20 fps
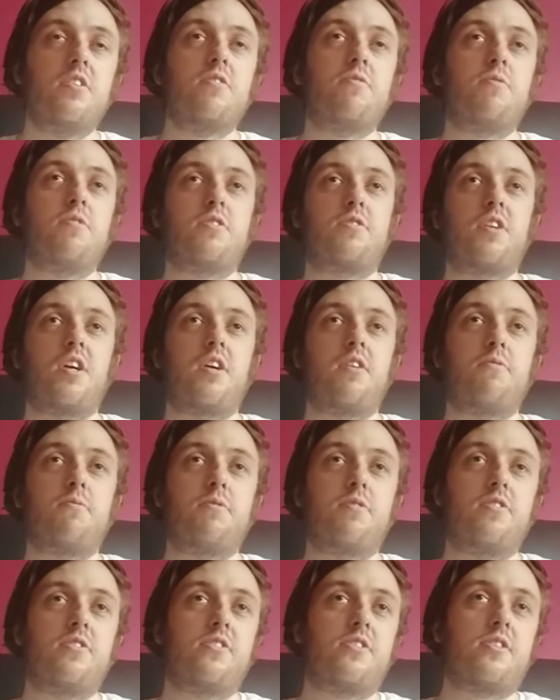which
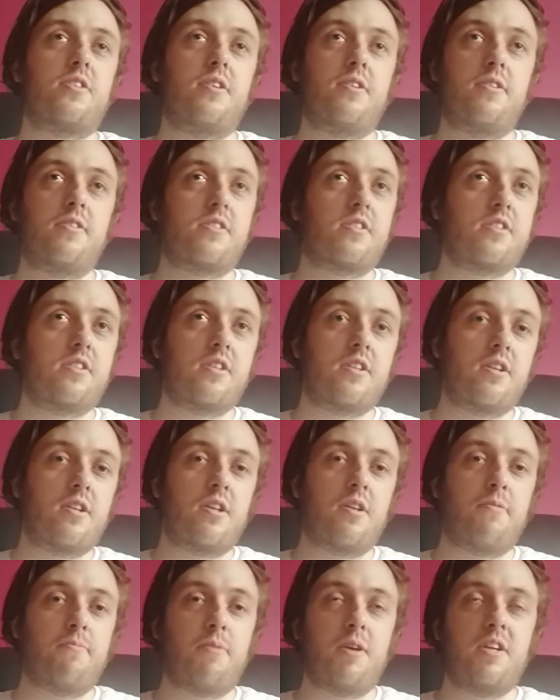was
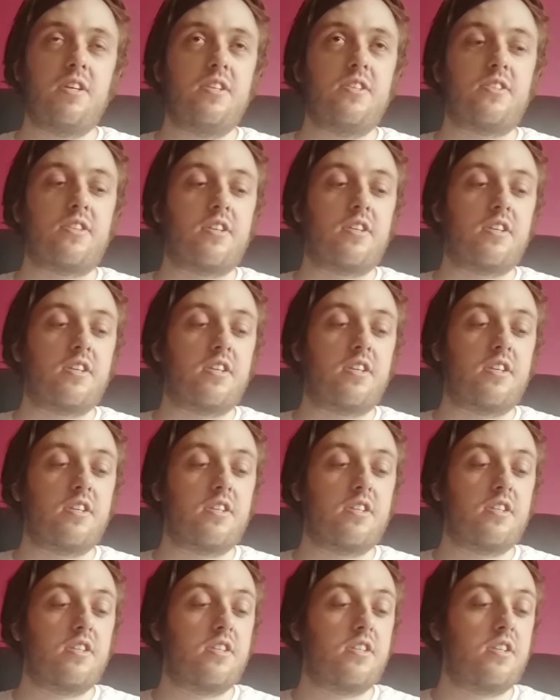amazing,
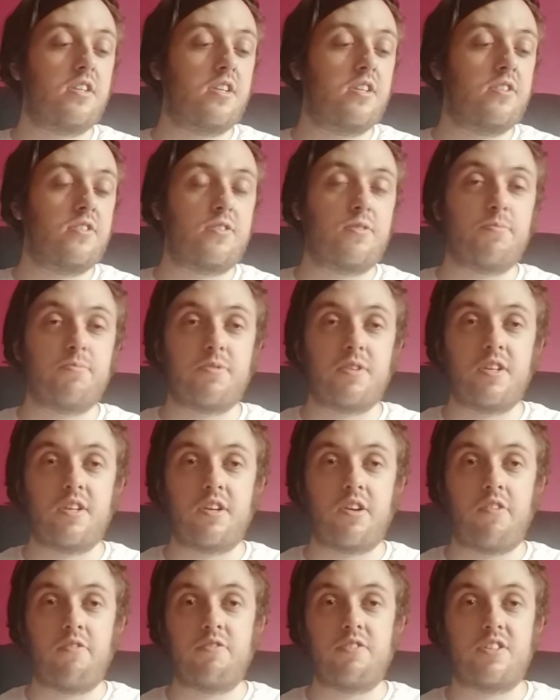and something
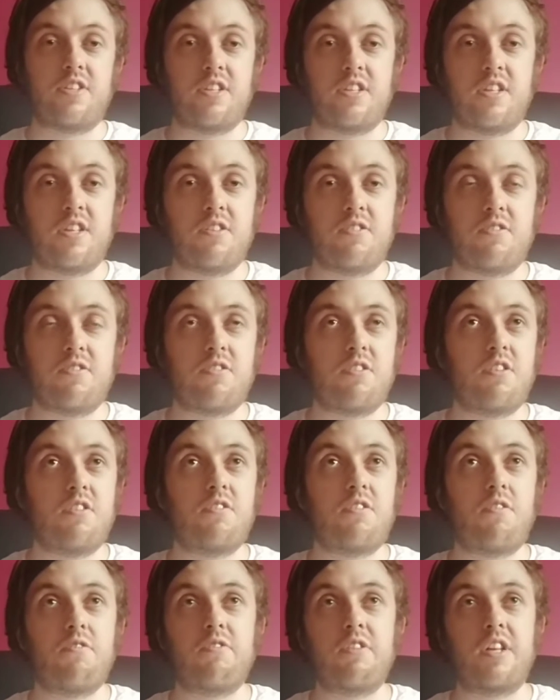obviously you
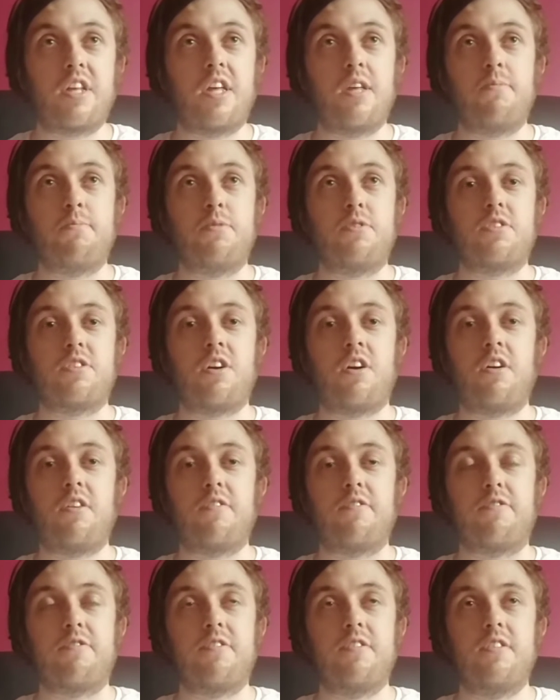don't really hear much
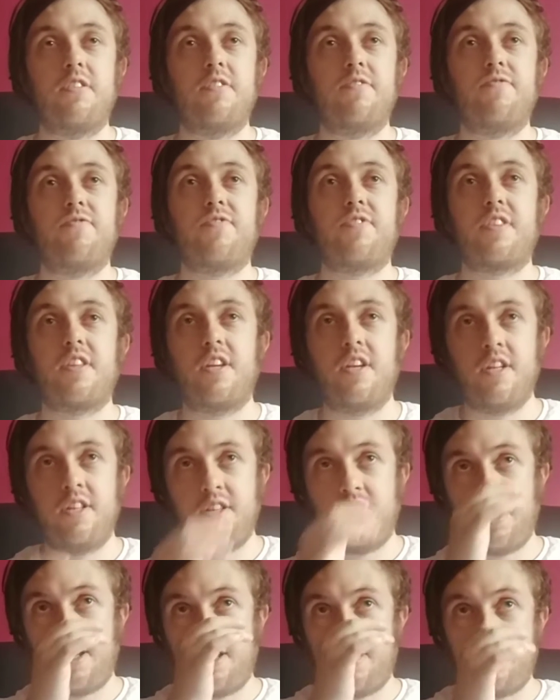of in
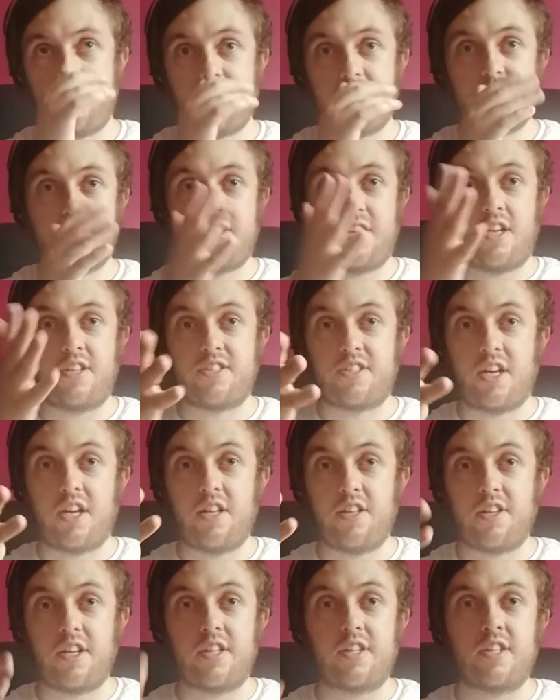a
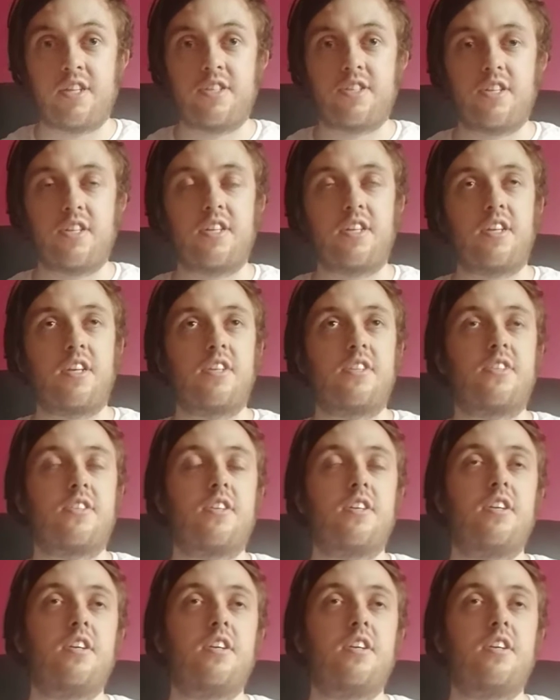style like this, at least.